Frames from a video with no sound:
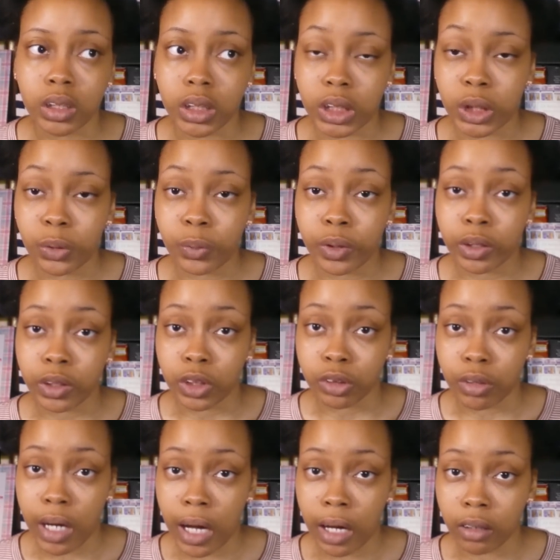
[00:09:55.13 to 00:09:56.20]
deal with
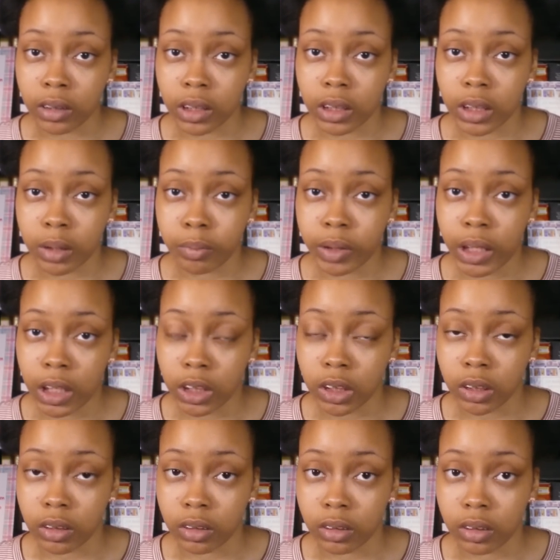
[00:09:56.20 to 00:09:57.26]
trials and
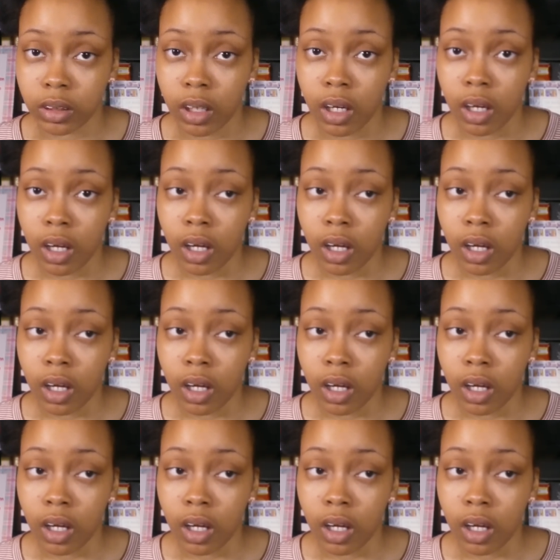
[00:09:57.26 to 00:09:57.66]
temptations,